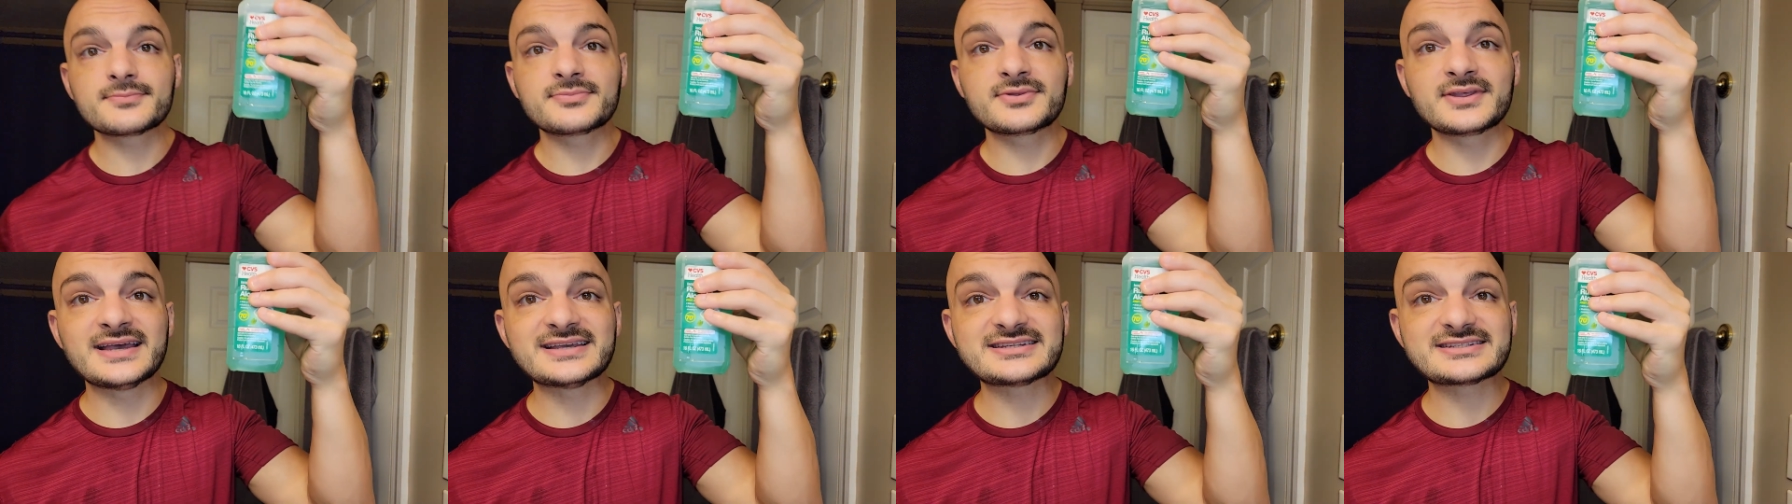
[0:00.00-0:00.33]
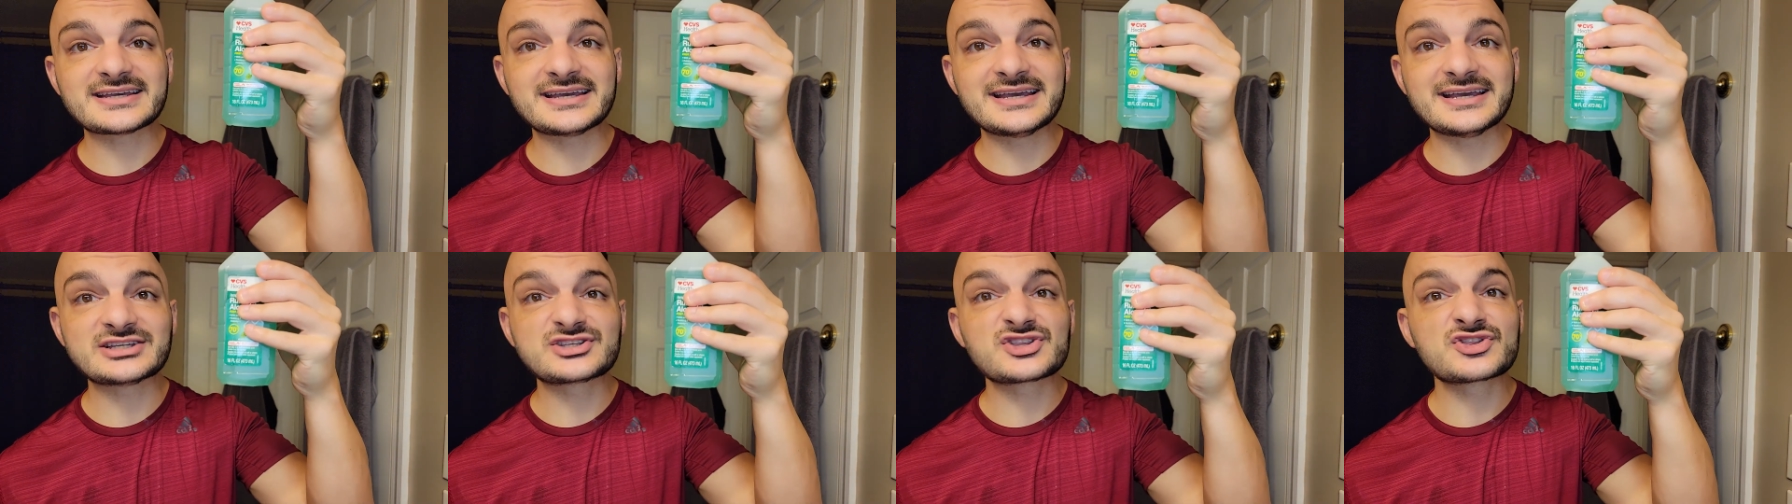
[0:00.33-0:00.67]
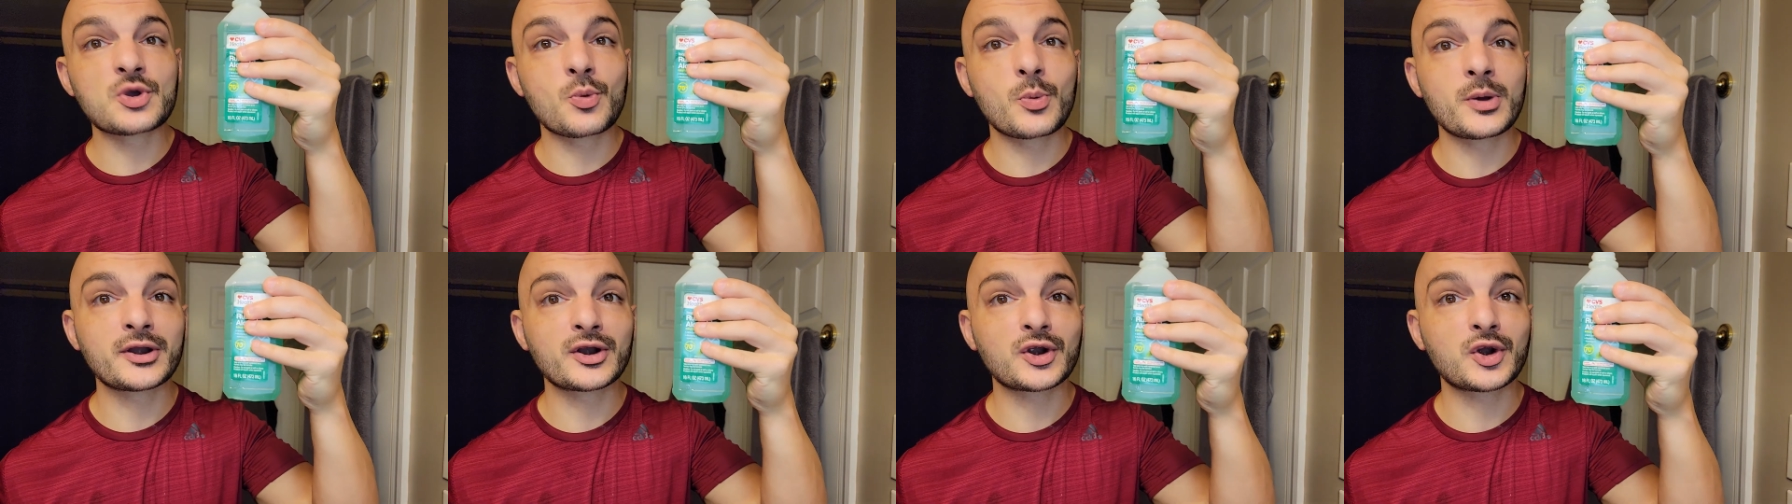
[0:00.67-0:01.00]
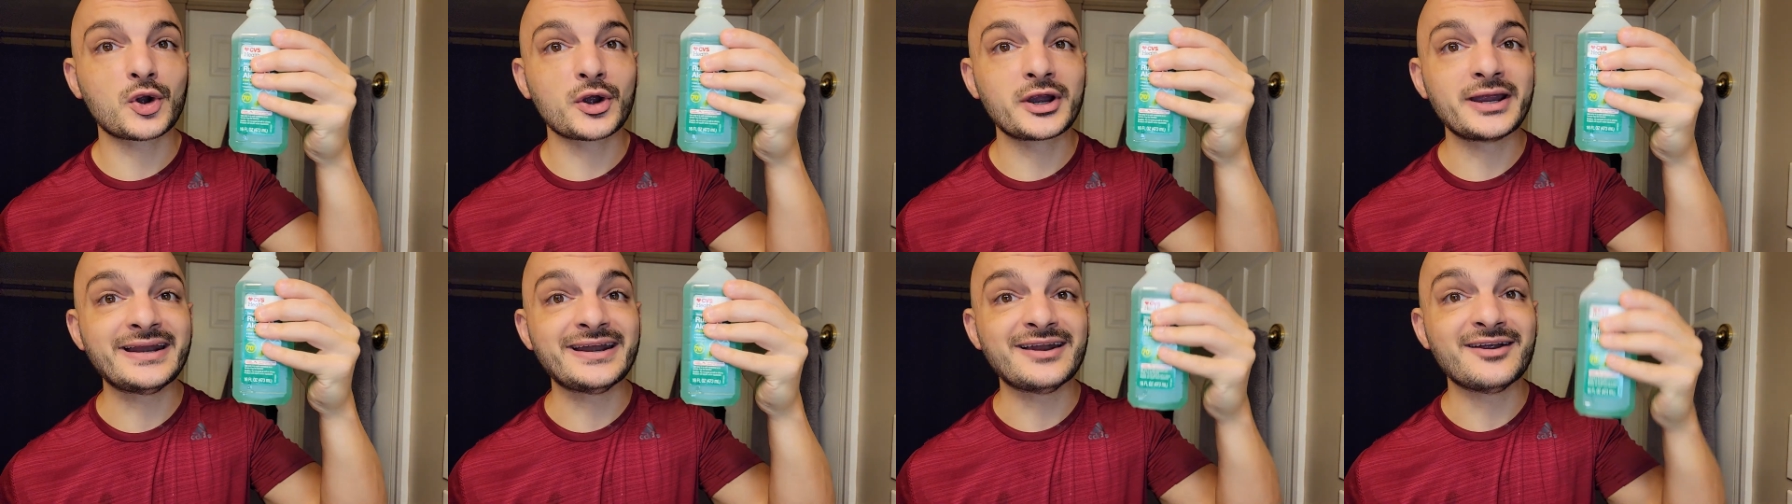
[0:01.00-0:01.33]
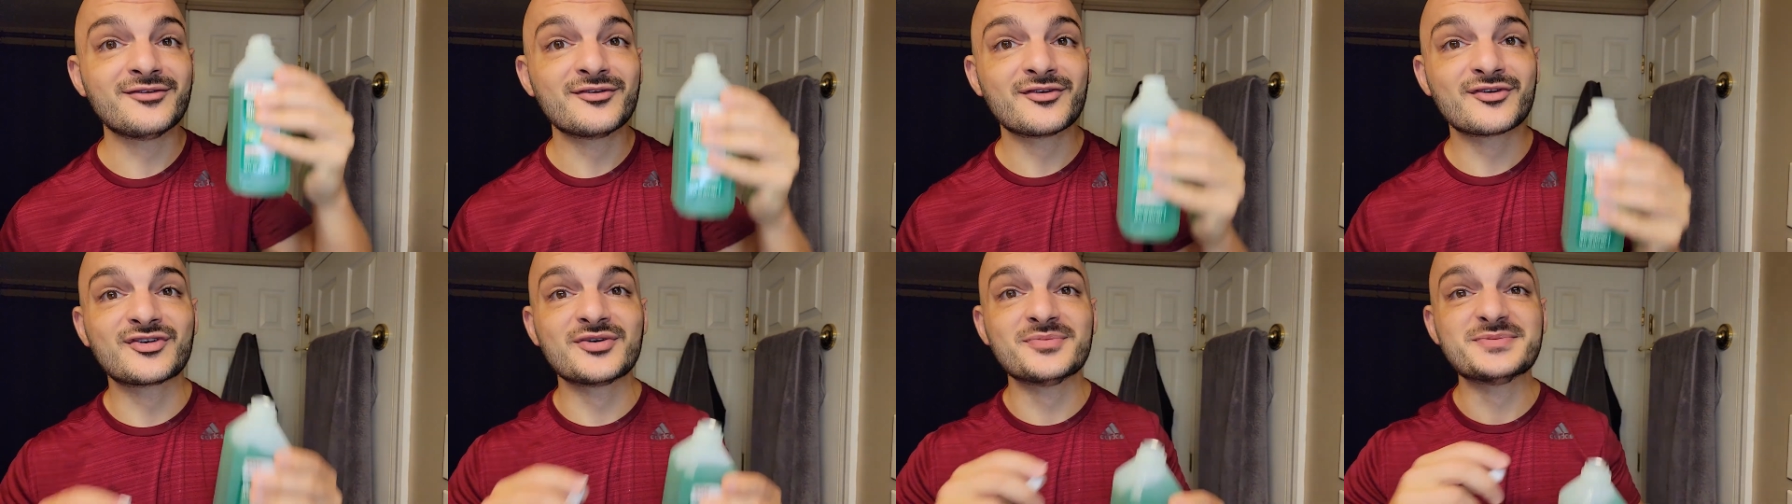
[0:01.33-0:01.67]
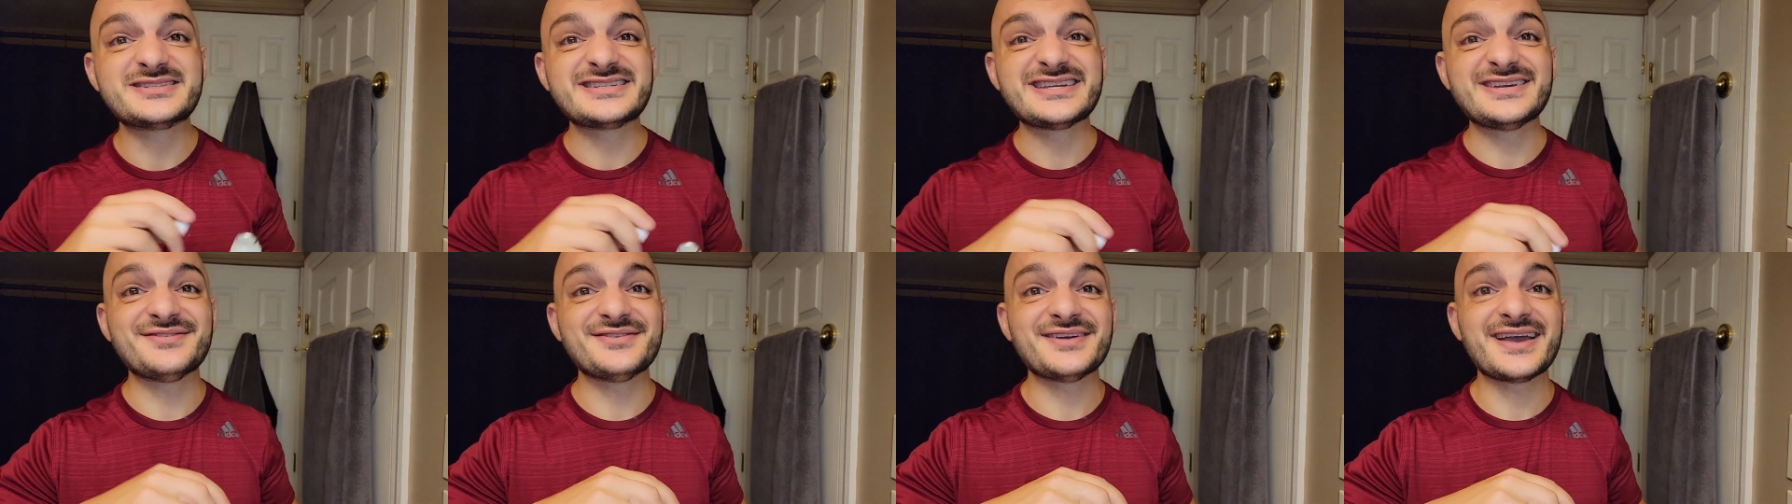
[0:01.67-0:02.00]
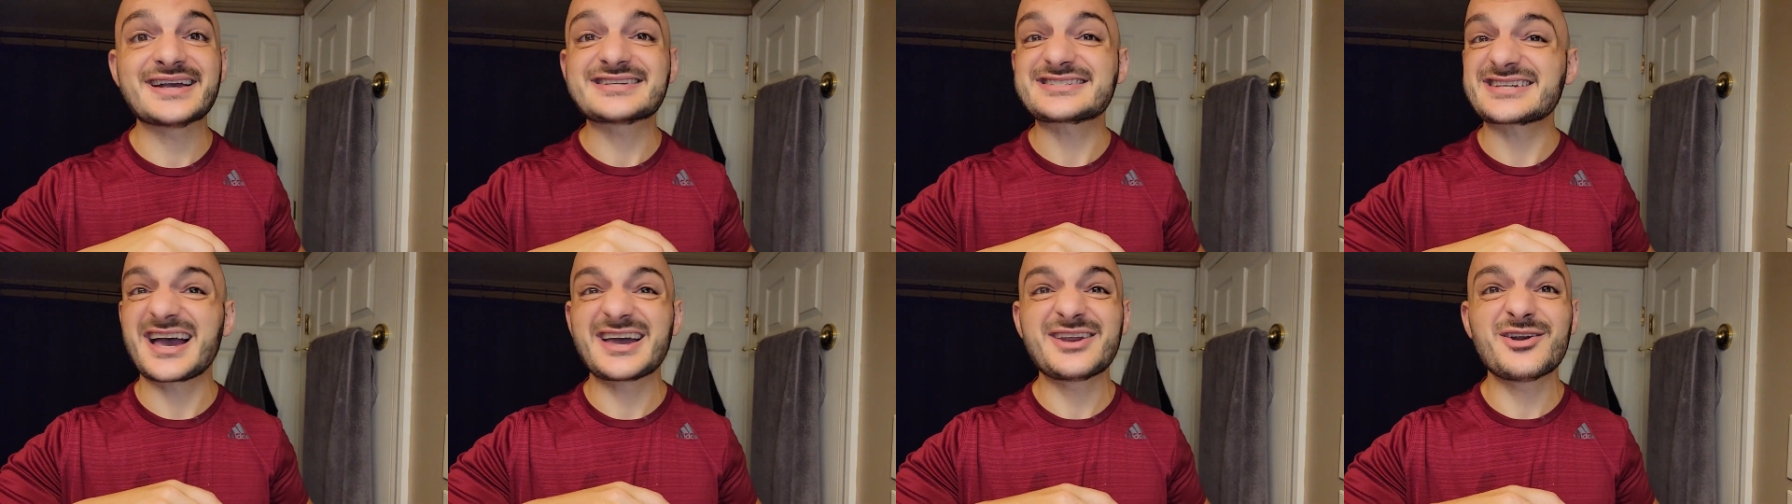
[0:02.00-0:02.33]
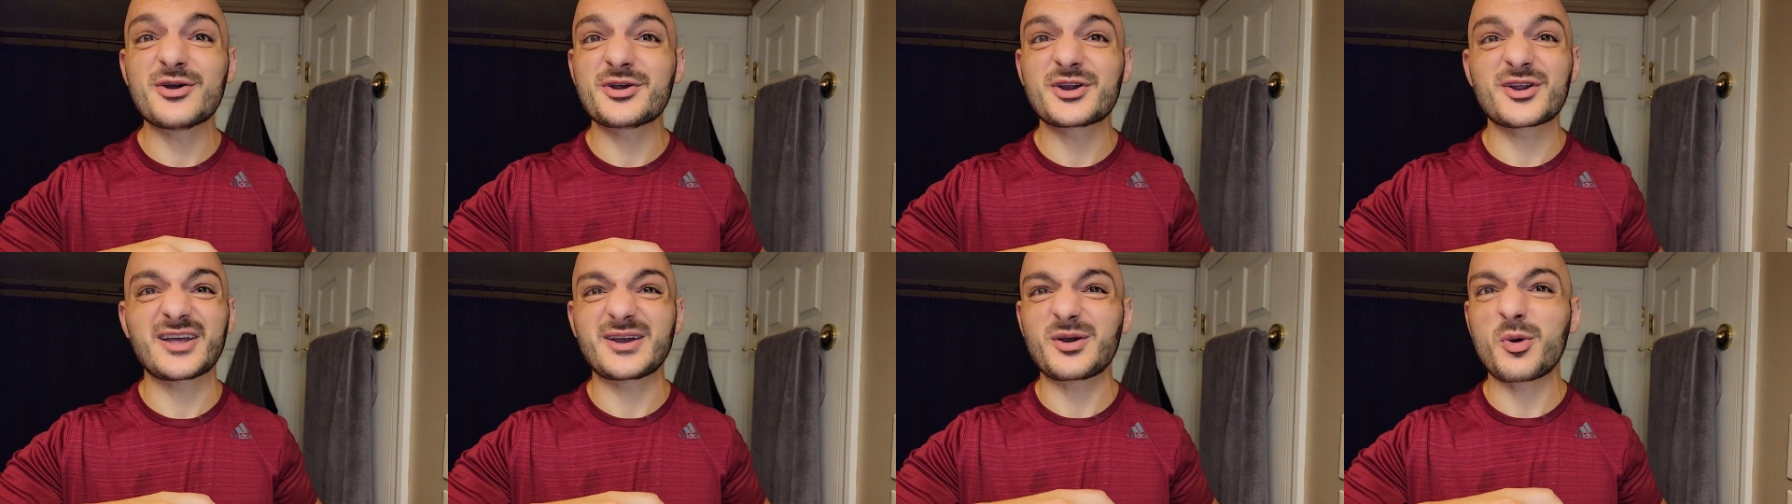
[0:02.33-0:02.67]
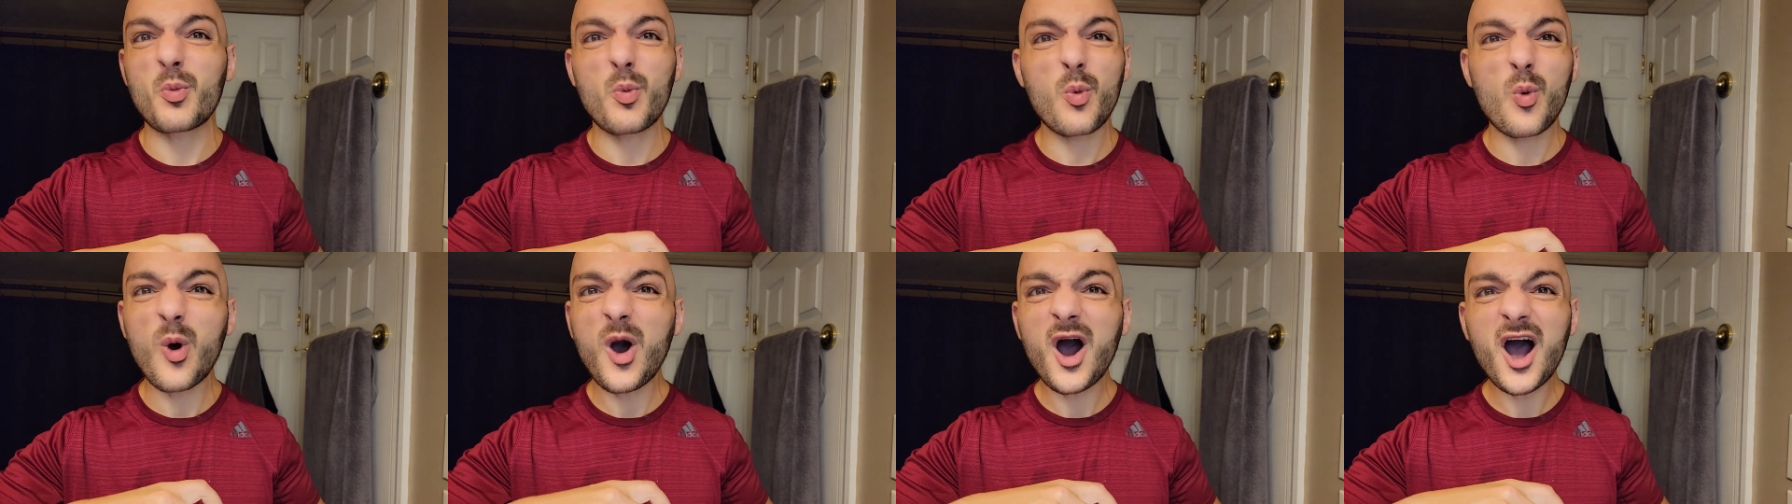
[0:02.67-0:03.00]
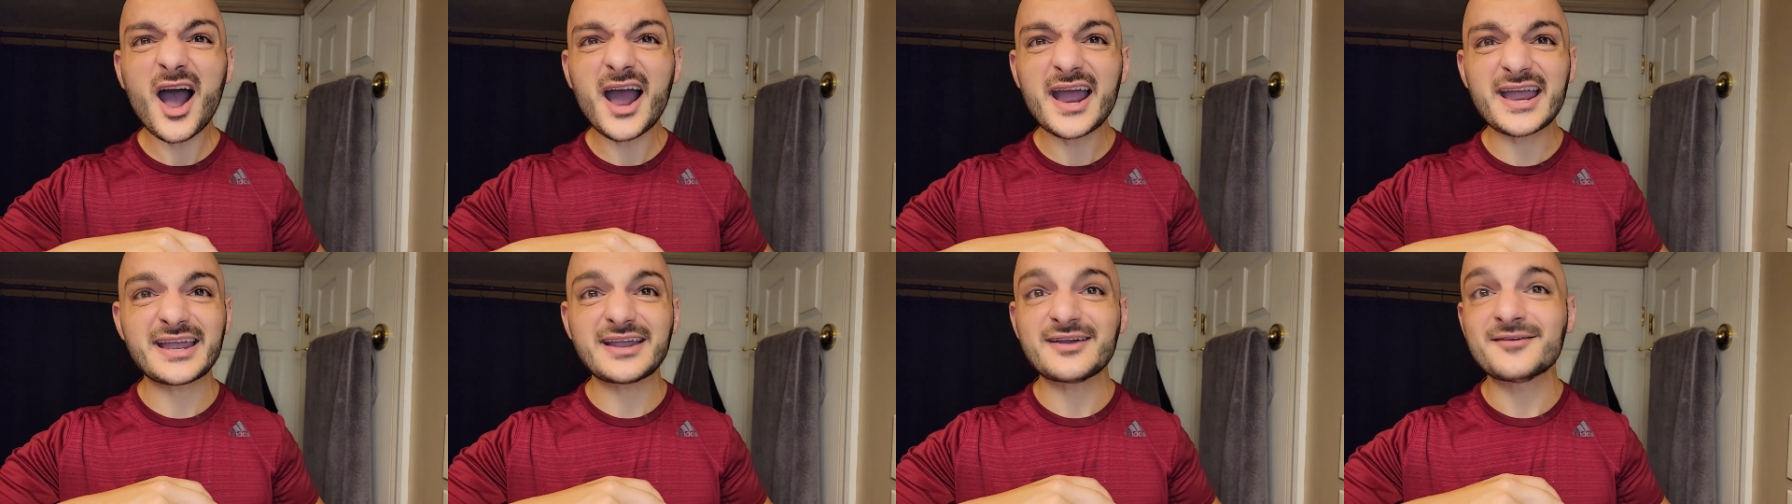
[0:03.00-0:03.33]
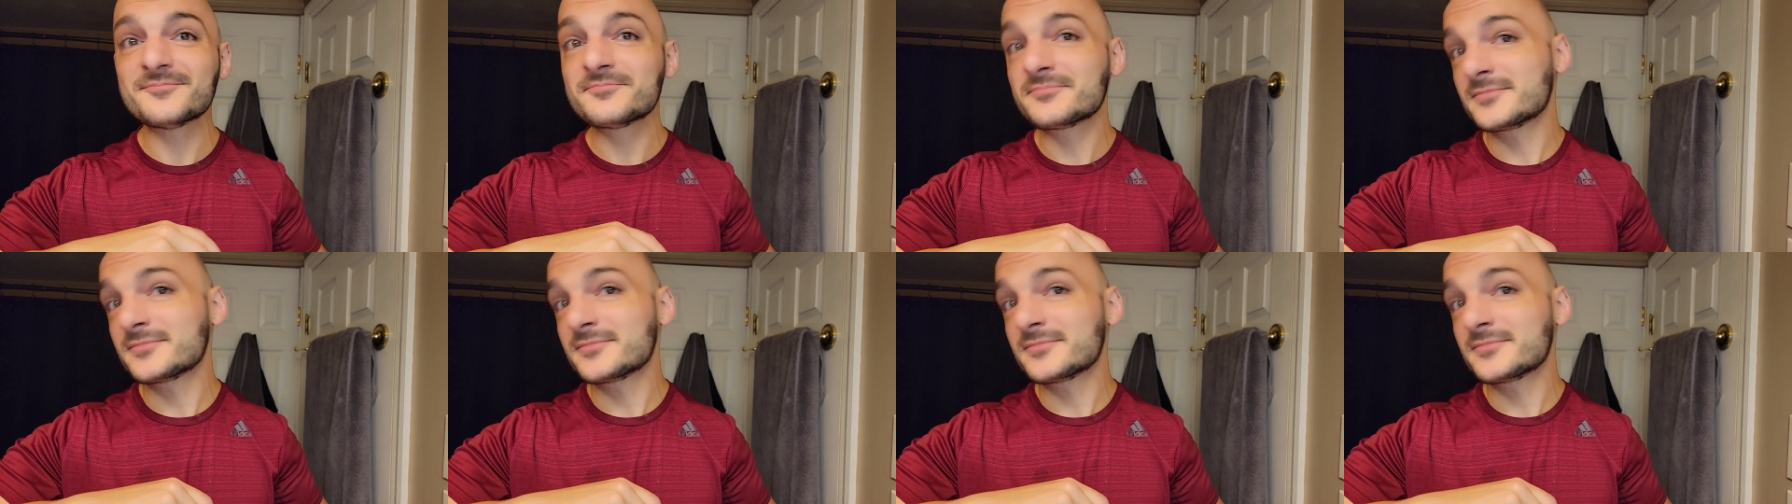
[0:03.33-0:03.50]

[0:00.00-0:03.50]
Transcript: this is the wintergreen from CVS. I know you're like, why?